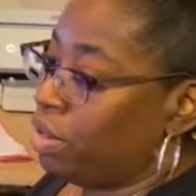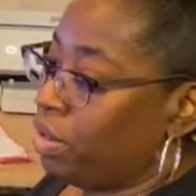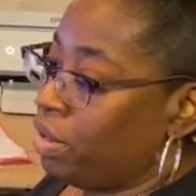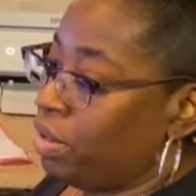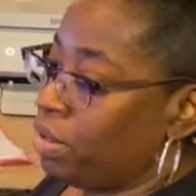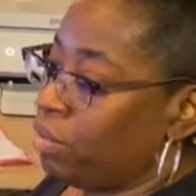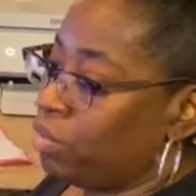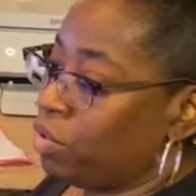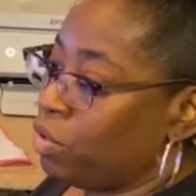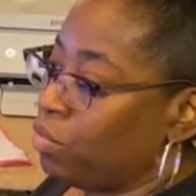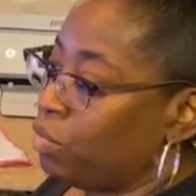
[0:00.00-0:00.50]

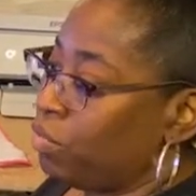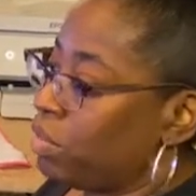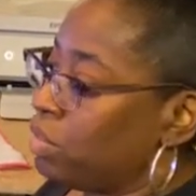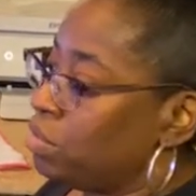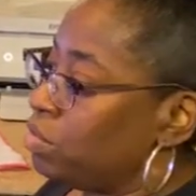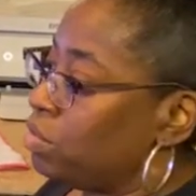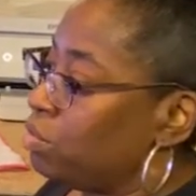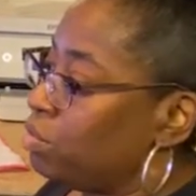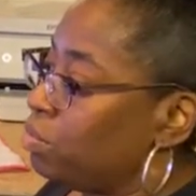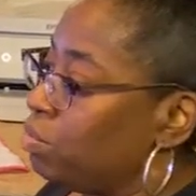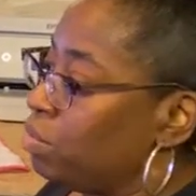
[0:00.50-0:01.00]
I'm going
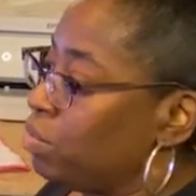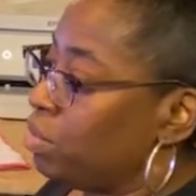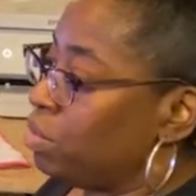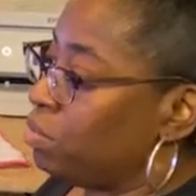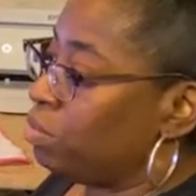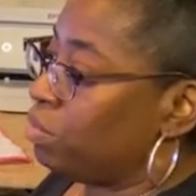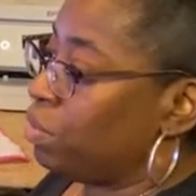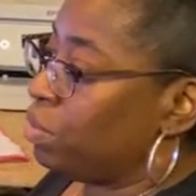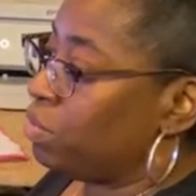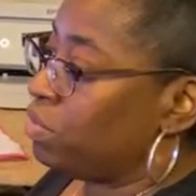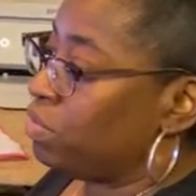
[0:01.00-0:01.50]
to print
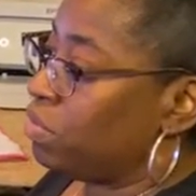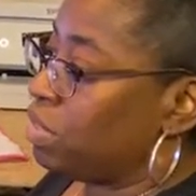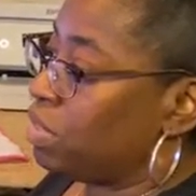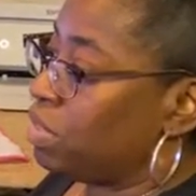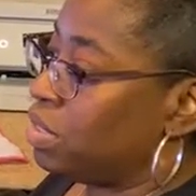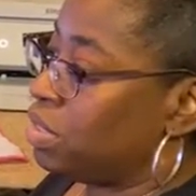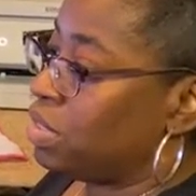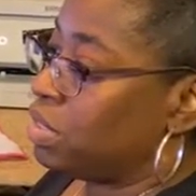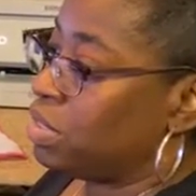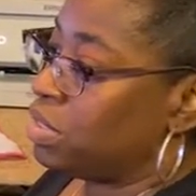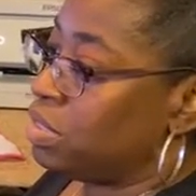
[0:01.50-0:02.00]
both of
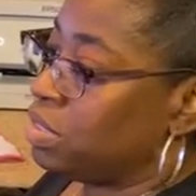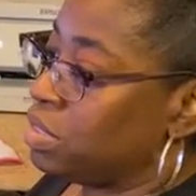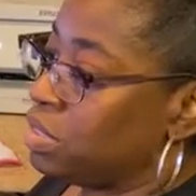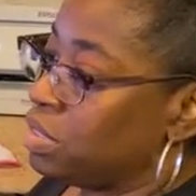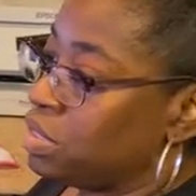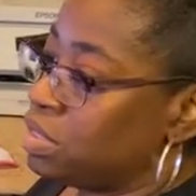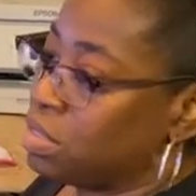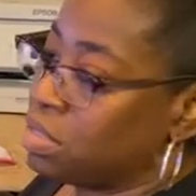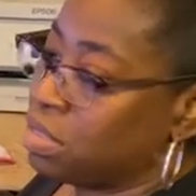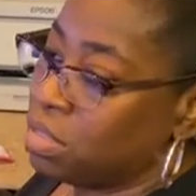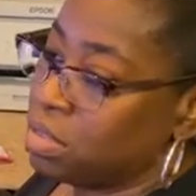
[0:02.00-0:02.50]
these
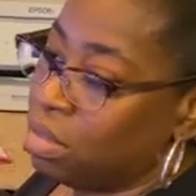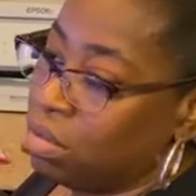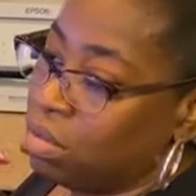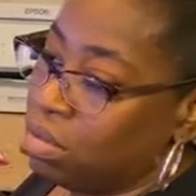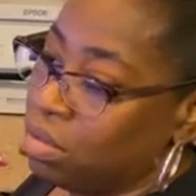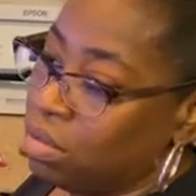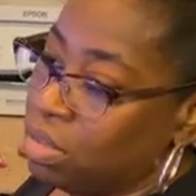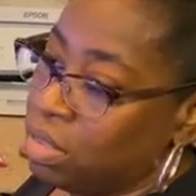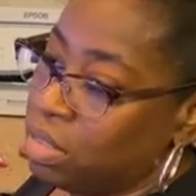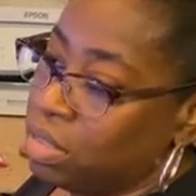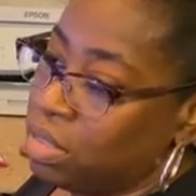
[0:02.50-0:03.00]

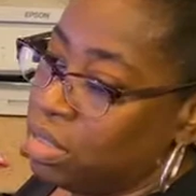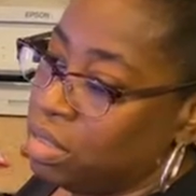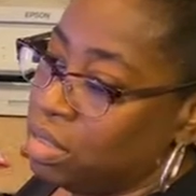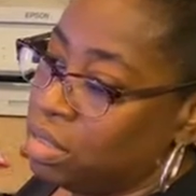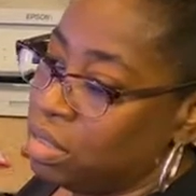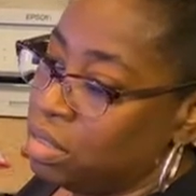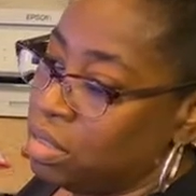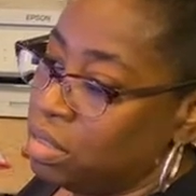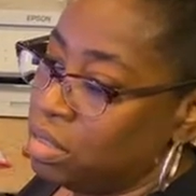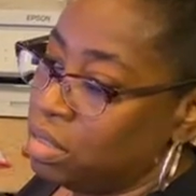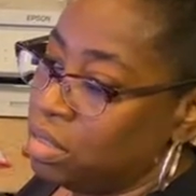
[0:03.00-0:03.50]
on
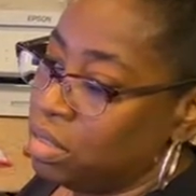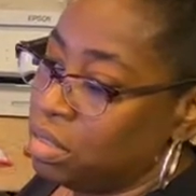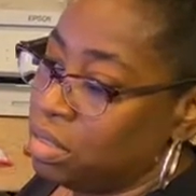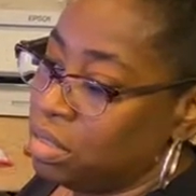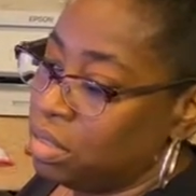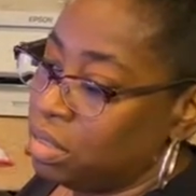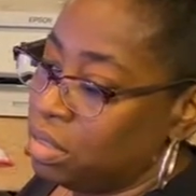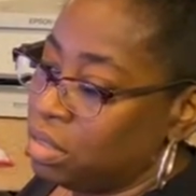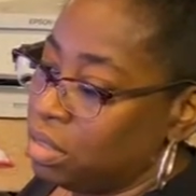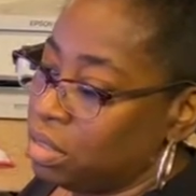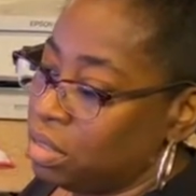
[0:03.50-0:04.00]

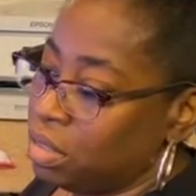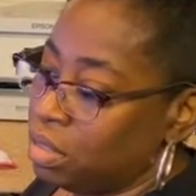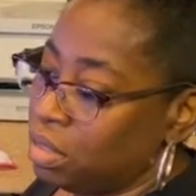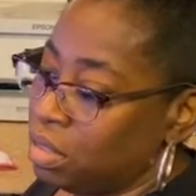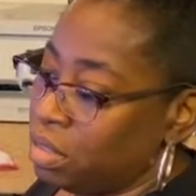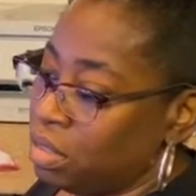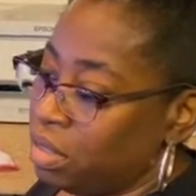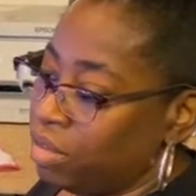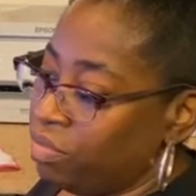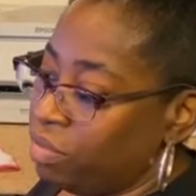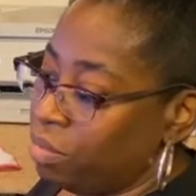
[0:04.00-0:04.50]
an
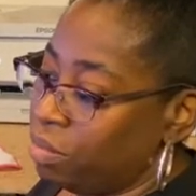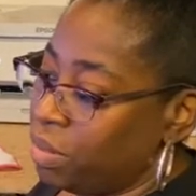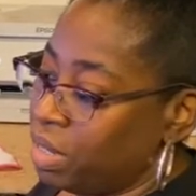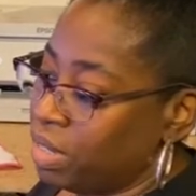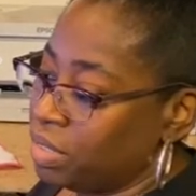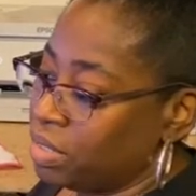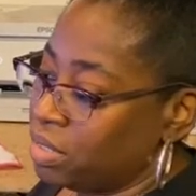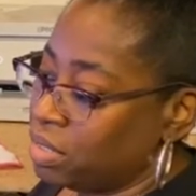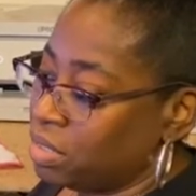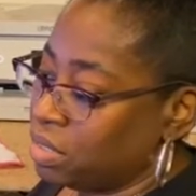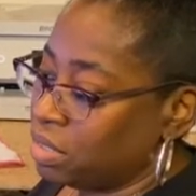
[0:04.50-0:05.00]
11 by
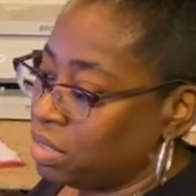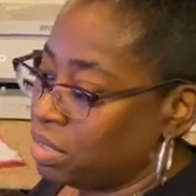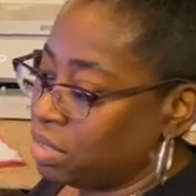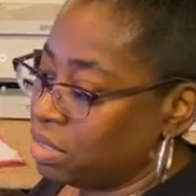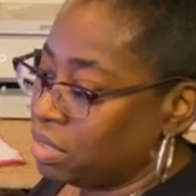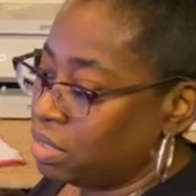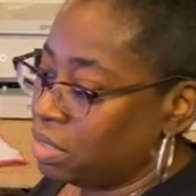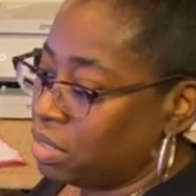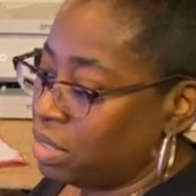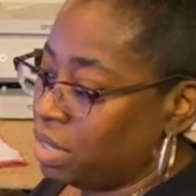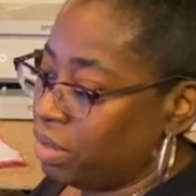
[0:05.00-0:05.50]

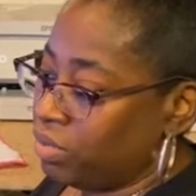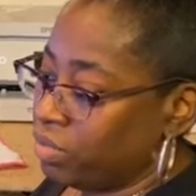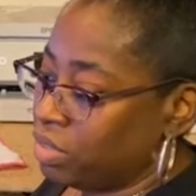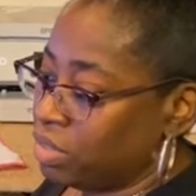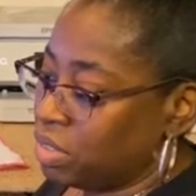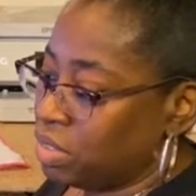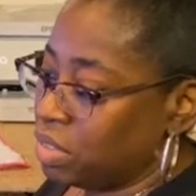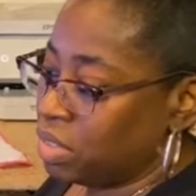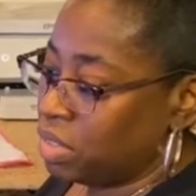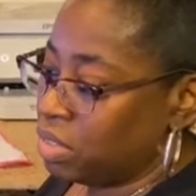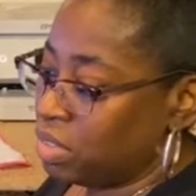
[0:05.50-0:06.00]

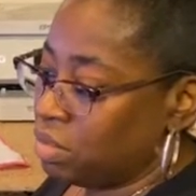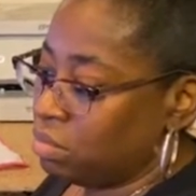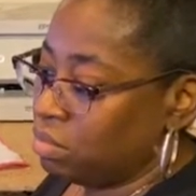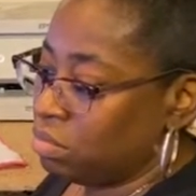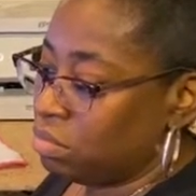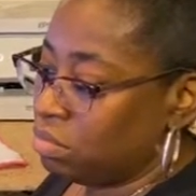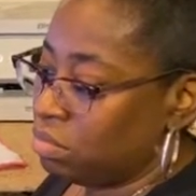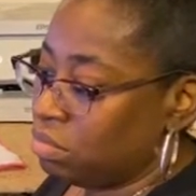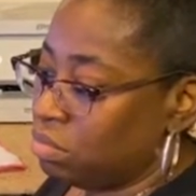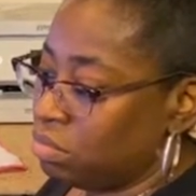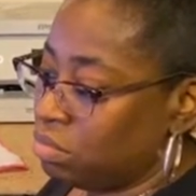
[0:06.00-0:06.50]
17
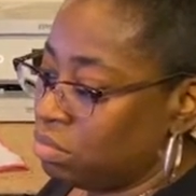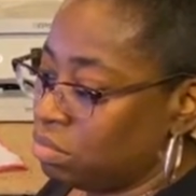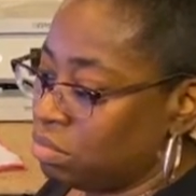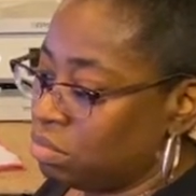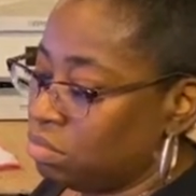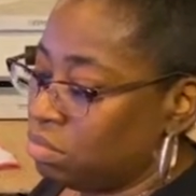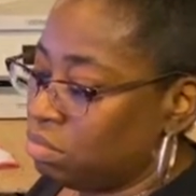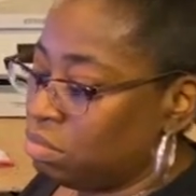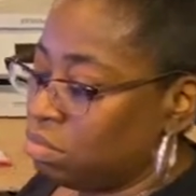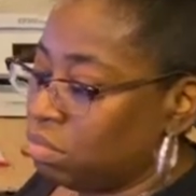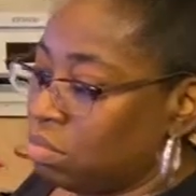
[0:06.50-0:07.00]

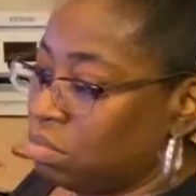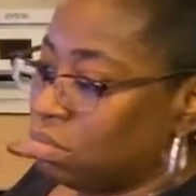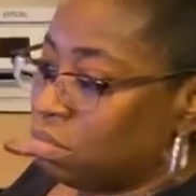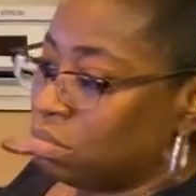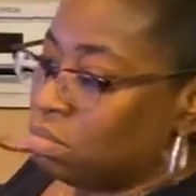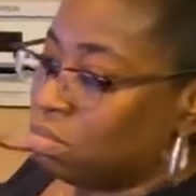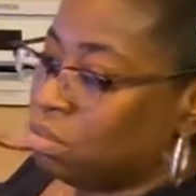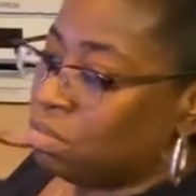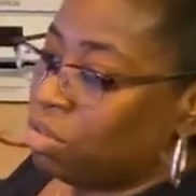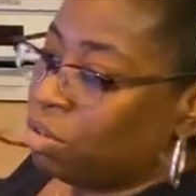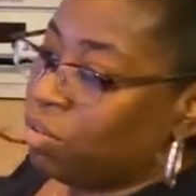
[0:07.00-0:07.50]

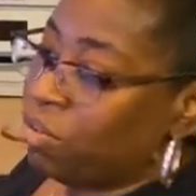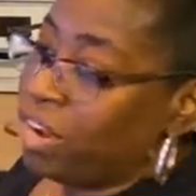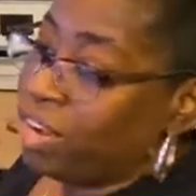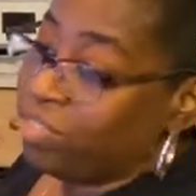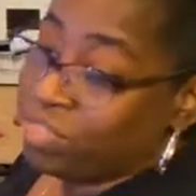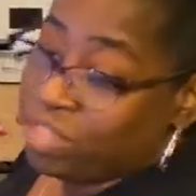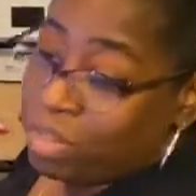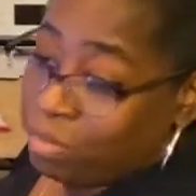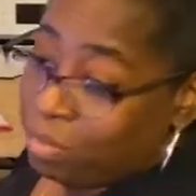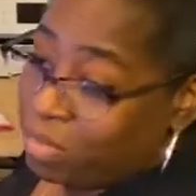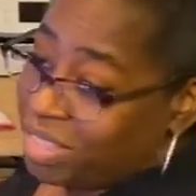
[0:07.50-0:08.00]

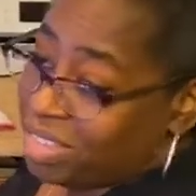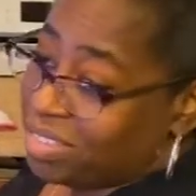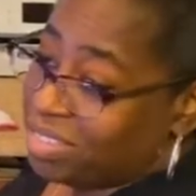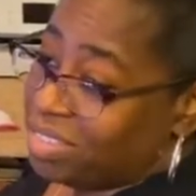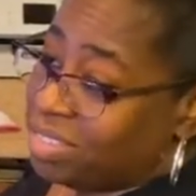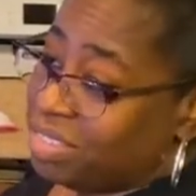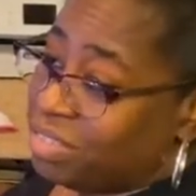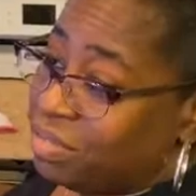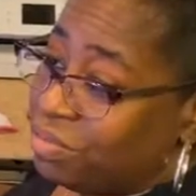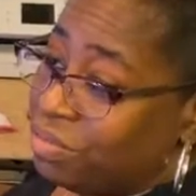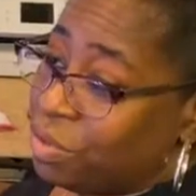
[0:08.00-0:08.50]
Crafting
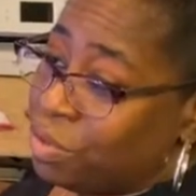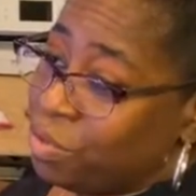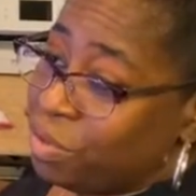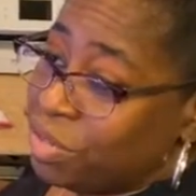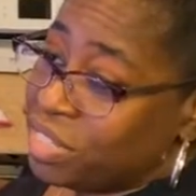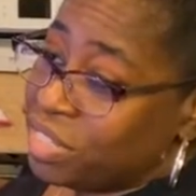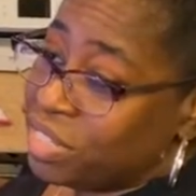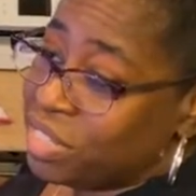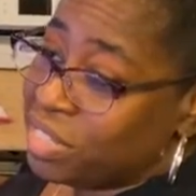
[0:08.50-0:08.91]
Besties, of course.